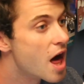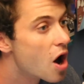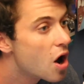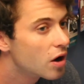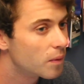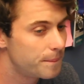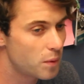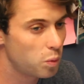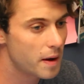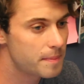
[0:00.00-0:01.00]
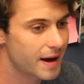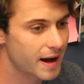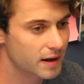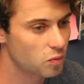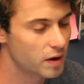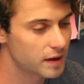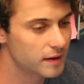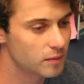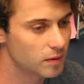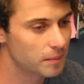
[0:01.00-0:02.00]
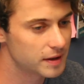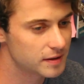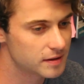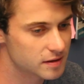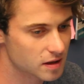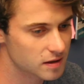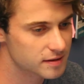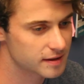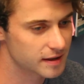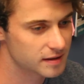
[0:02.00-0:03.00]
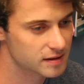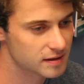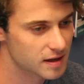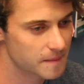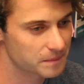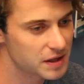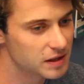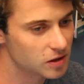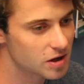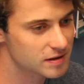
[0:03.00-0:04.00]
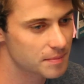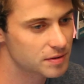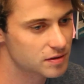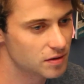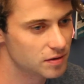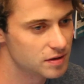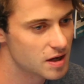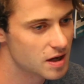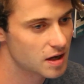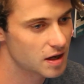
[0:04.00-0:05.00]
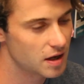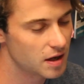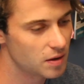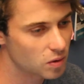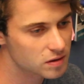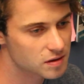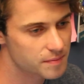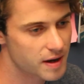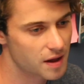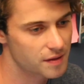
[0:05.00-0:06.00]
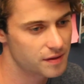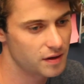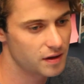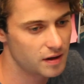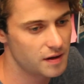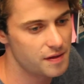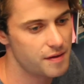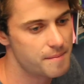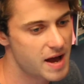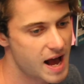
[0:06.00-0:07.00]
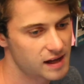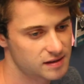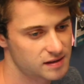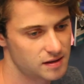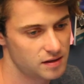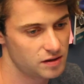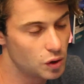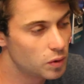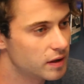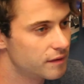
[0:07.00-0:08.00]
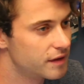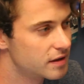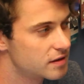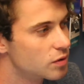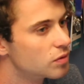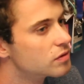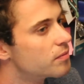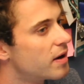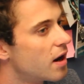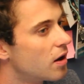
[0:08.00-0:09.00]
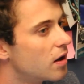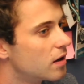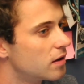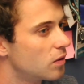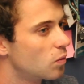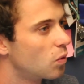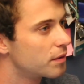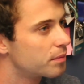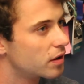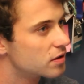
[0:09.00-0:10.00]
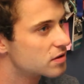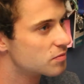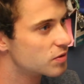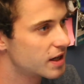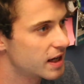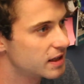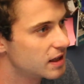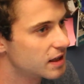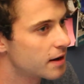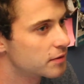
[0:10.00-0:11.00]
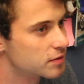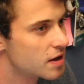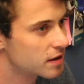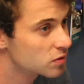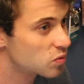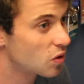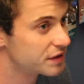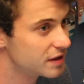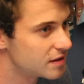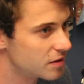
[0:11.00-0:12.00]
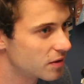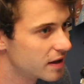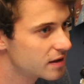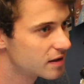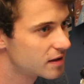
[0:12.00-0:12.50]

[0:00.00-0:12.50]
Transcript: Now, way back when we discussed this in the lost episodes, it wasn't about the mass doing of this. It was about one person with an idea, and that was Walt Disney, right?